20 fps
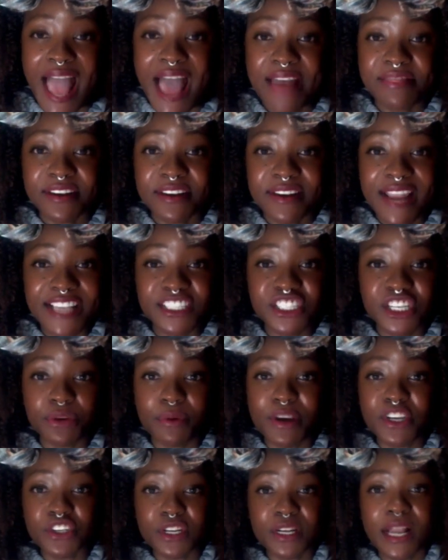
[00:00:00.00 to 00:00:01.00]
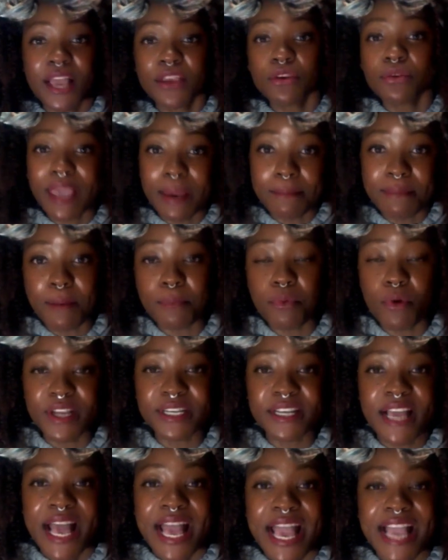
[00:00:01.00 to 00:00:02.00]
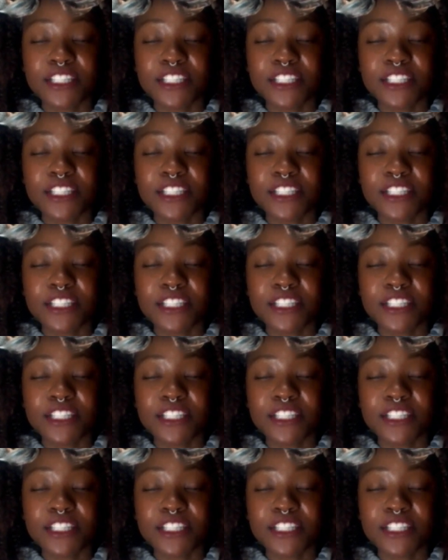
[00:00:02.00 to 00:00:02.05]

And the next generation, you get my point.